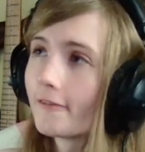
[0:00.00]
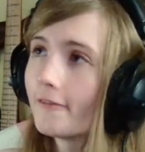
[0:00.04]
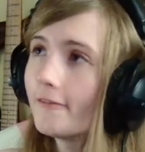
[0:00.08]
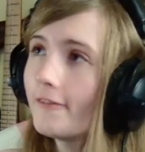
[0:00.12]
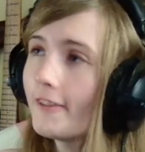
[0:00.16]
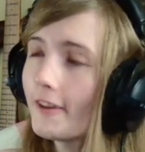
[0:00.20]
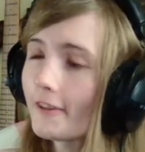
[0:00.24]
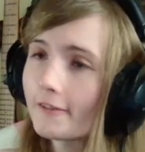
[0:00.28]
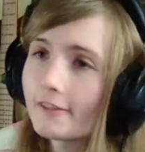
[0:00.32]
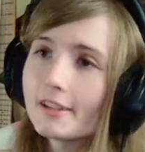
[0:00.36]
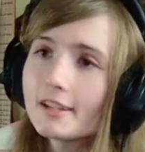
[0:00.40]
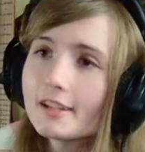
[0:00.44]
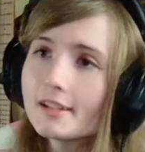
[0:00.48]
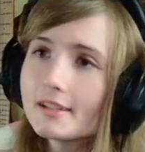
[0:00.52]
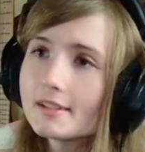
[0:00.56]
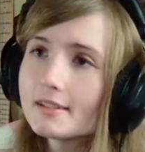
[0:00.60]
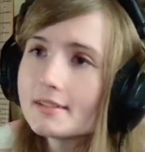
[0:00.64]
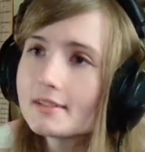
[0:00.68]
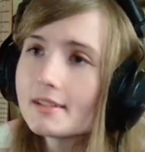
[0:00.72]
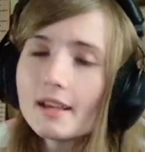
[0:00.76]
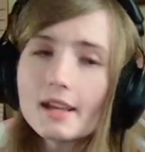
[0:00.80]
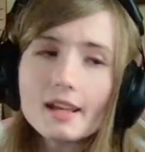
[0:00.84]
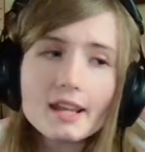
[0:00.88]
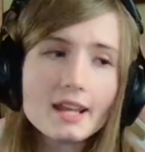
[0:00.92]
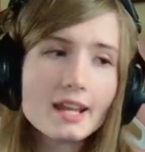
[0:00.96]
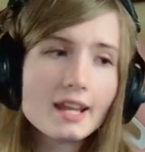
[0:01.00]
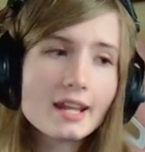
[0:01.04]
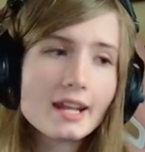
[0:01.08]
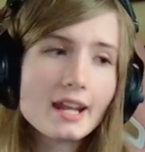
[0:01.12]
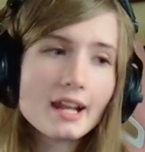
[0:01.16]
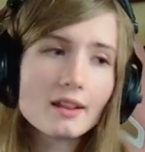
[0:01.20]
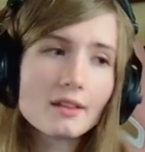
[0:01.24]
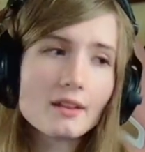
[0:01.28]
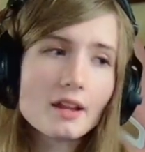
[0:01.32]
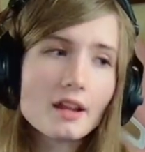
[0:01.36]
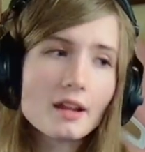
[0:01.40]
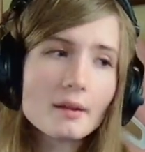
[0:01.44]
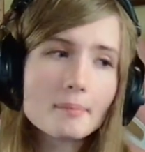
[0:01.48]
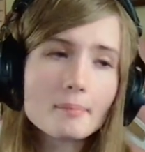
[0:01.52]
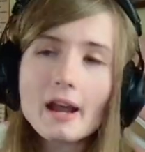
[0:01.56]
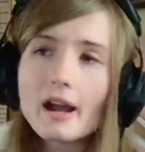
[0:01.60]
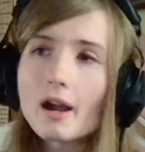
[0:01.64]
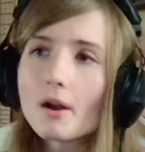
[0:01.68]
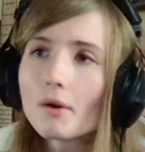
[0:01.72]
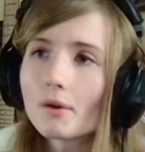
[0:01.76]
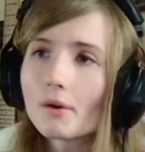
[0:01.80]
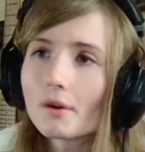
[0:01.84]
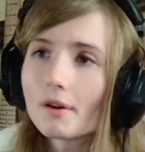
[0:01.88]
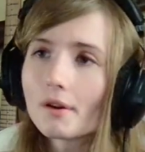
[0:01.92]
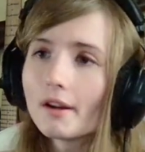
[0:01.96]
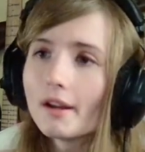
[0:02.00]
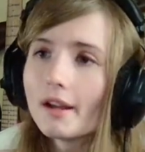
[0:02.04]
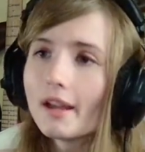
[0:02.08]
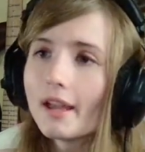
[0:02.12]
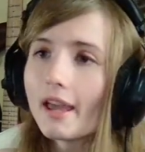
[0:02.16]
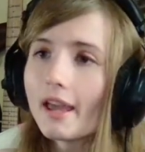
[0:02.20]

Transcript: 50s and had a lot of power